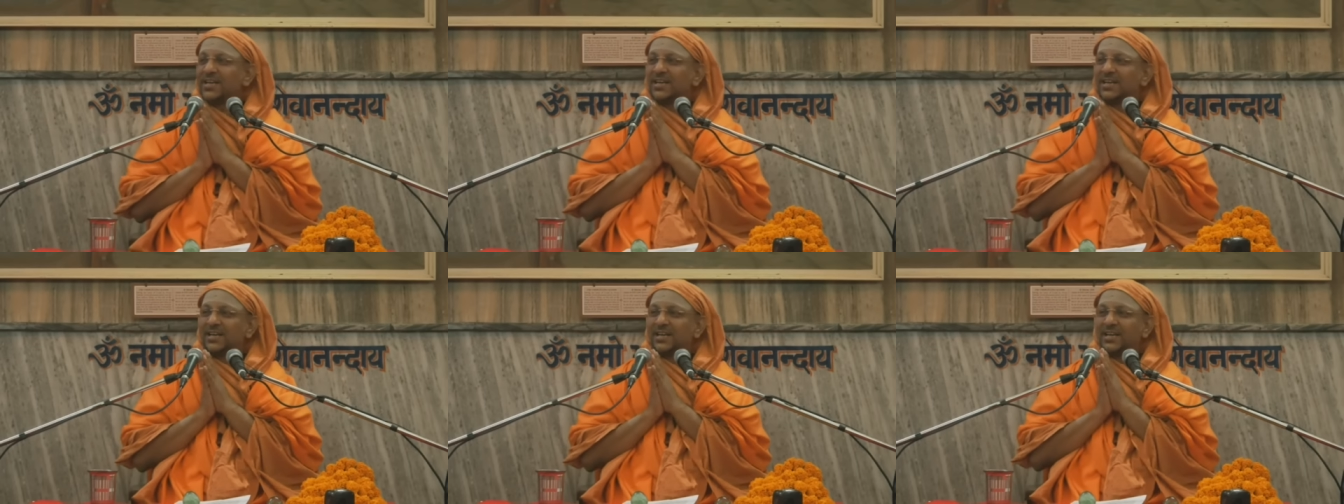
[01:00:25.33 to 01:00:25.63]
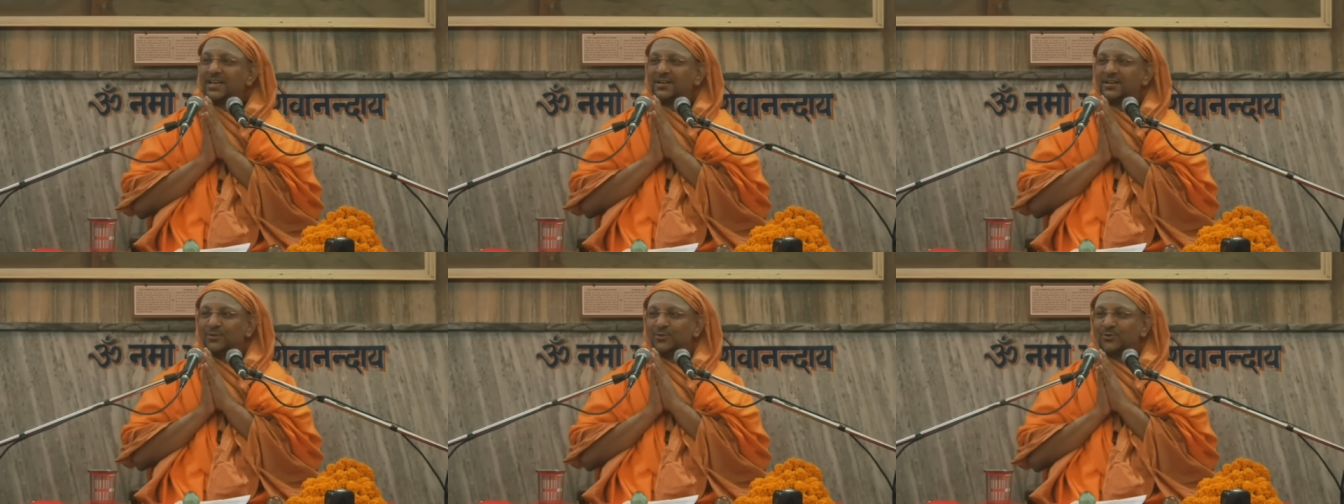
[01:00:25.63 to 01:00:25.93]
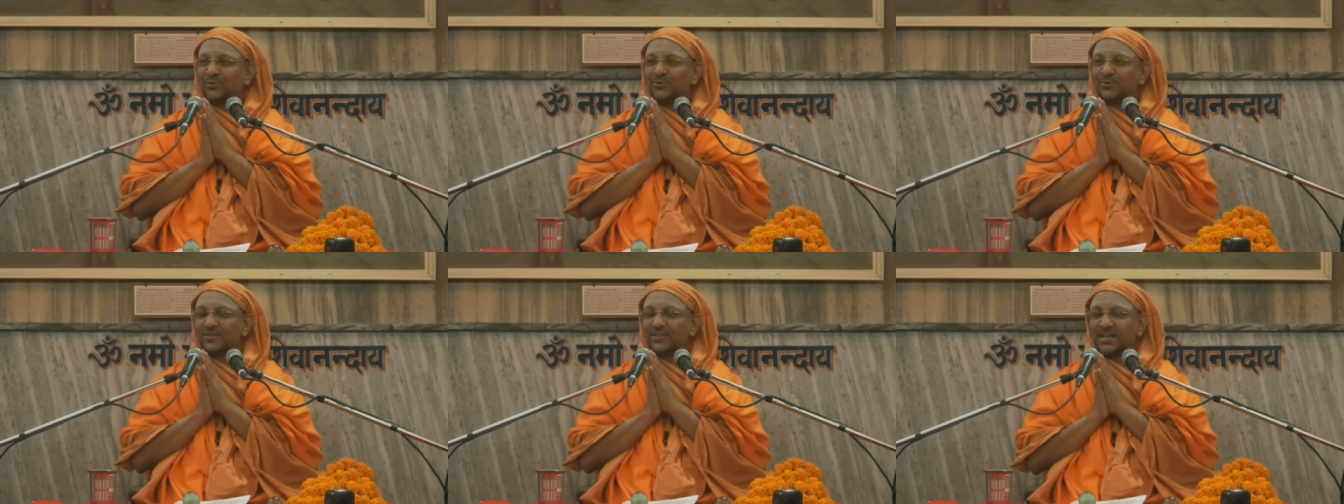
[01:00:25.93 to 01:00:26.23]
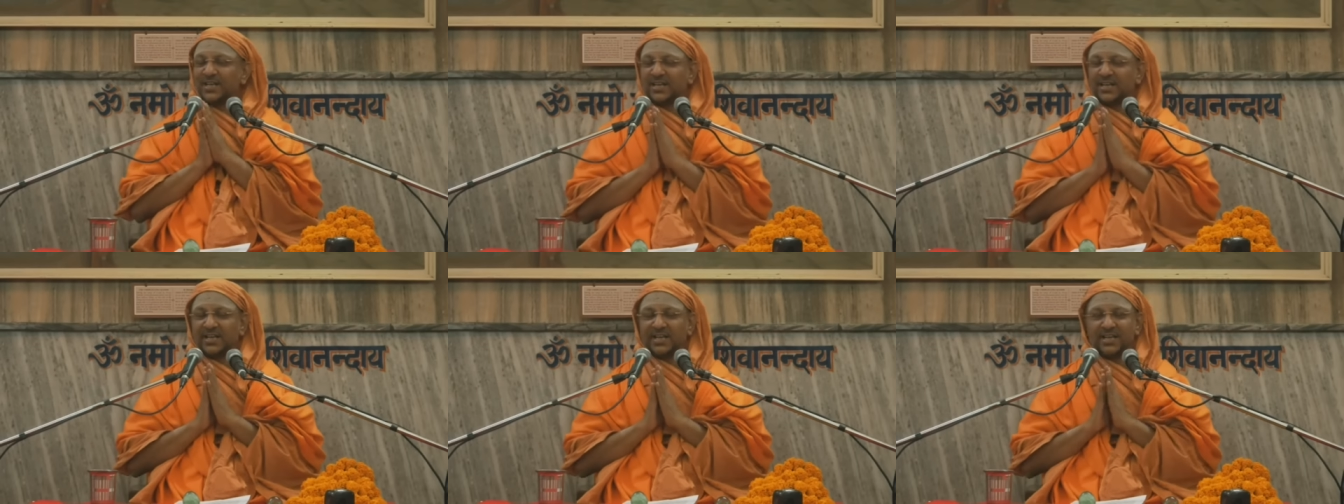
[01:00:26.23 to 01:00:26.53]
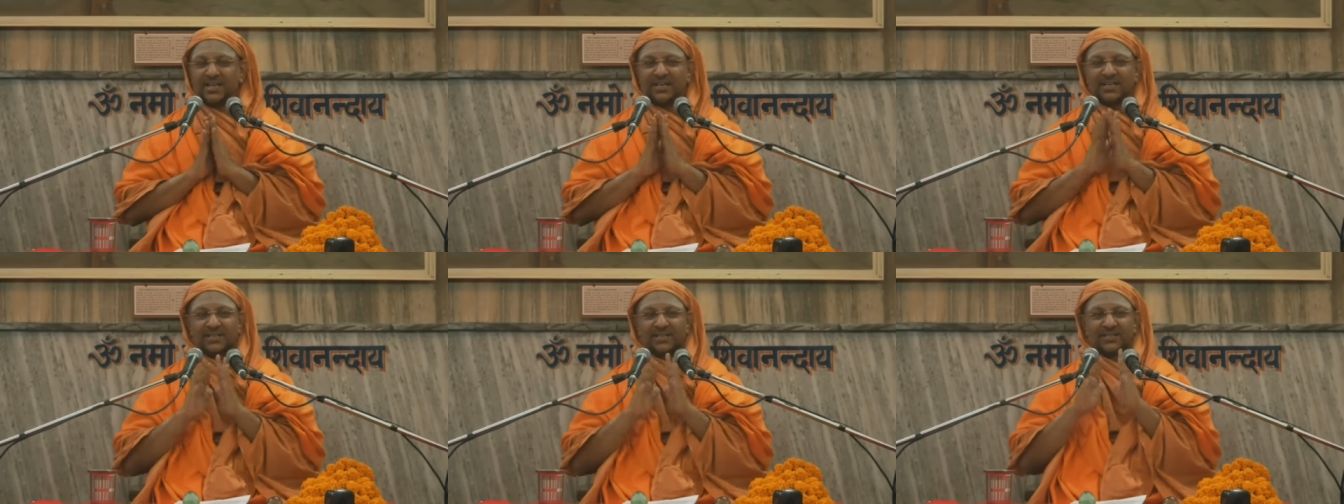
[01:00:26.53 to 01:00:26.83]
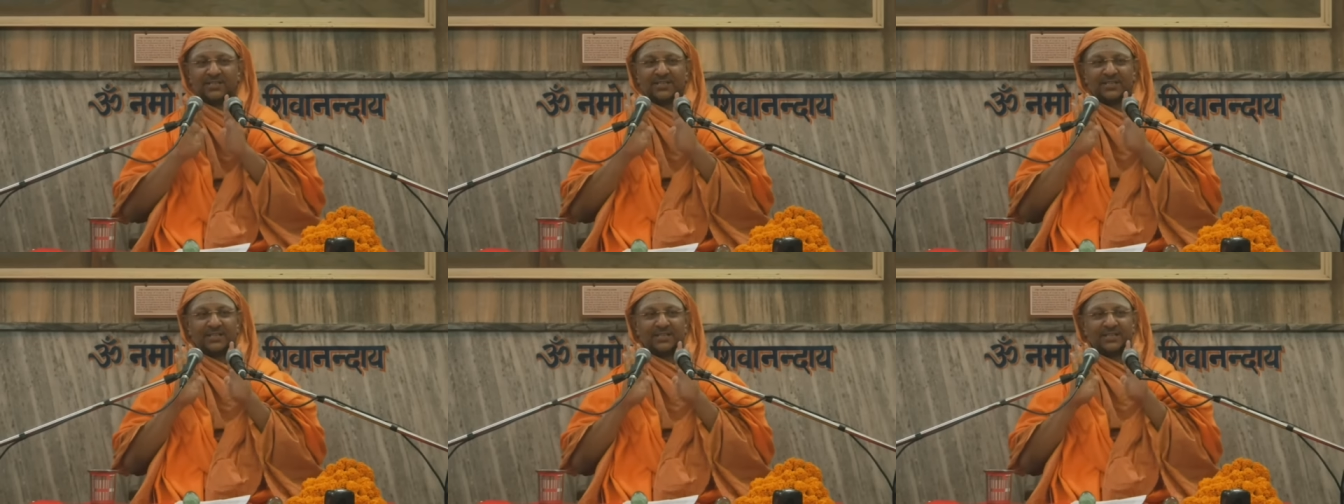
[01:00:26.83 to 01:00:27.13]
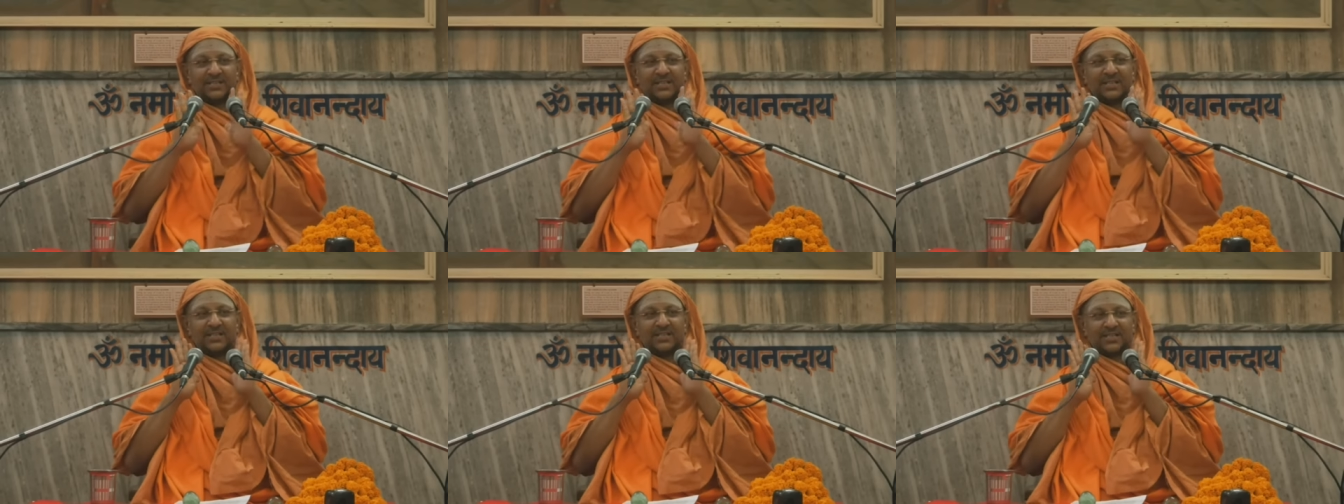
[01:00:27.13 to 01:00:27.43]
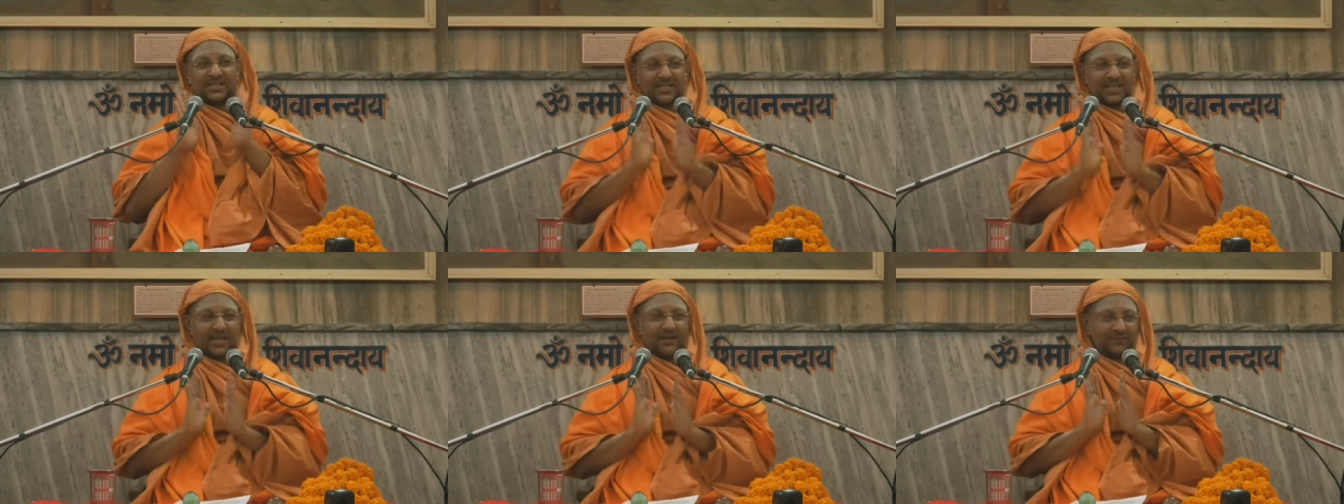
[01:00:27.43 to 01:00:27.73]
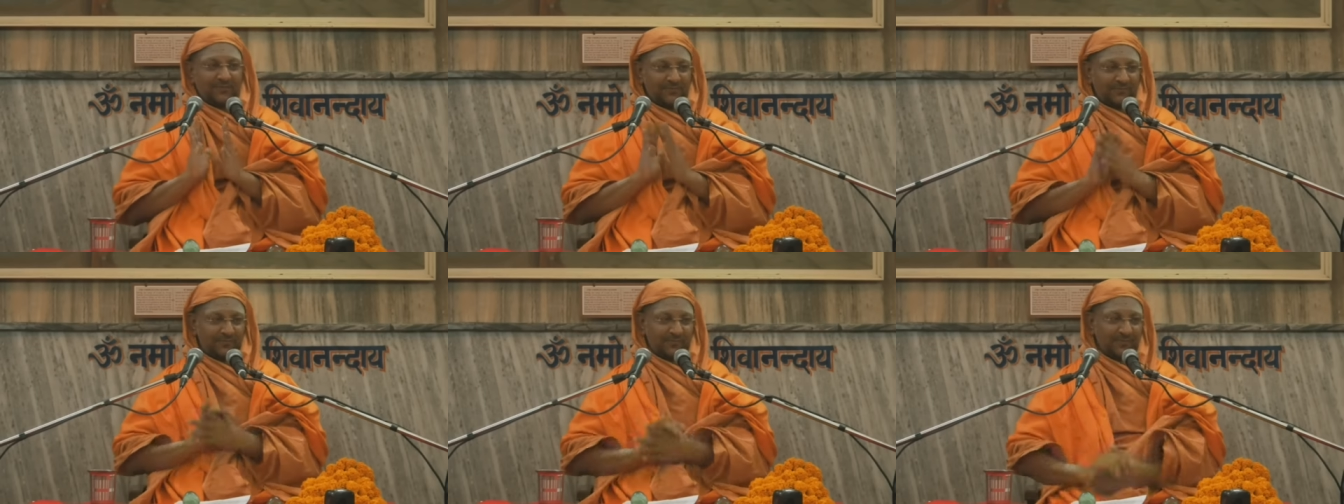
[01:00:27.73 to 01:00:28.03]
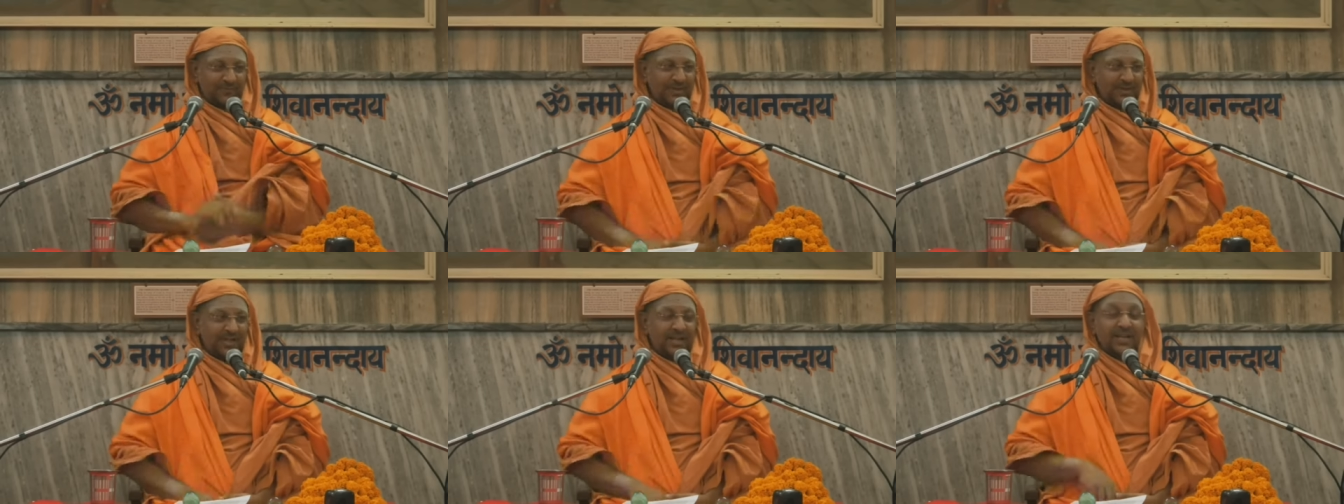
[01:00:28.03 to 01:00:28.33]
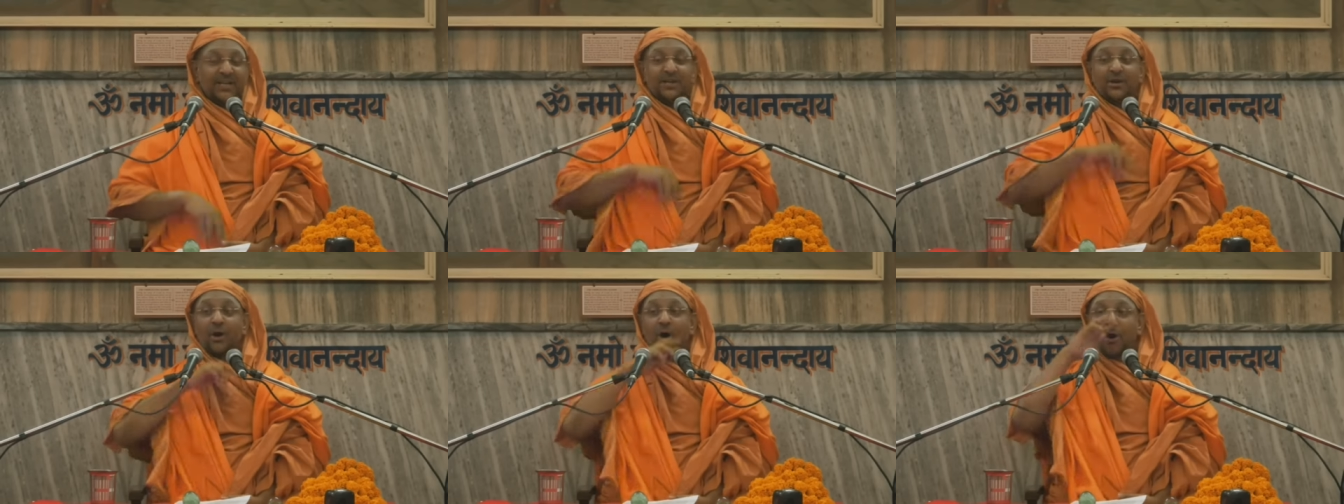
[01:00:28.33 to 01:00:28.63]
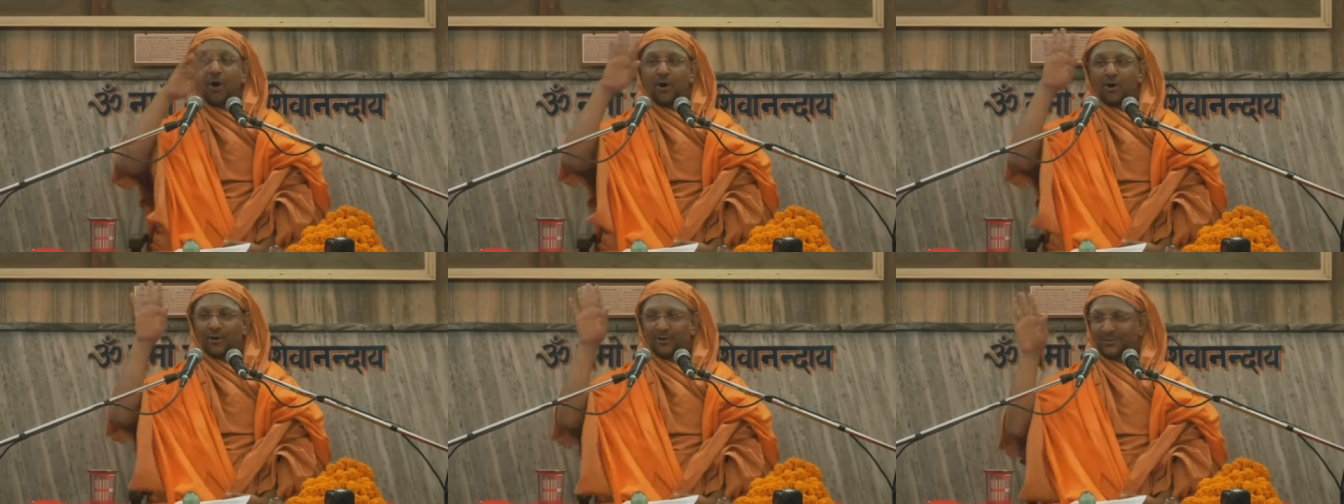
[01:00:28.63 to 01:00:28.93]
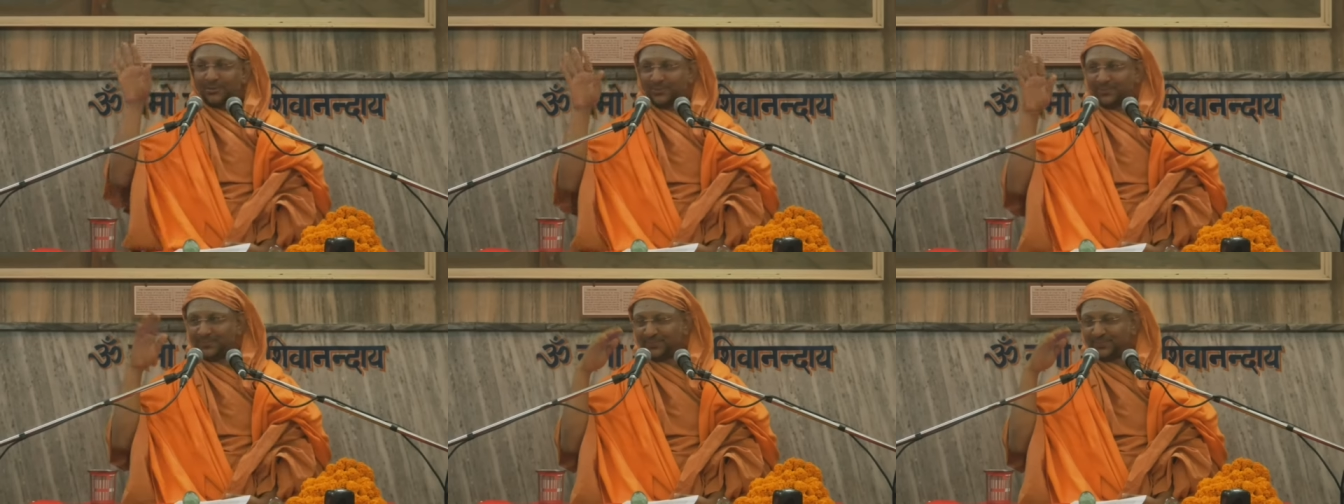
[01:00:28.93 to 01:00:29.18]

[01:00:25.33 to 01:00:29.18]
He knows that he is the self in all.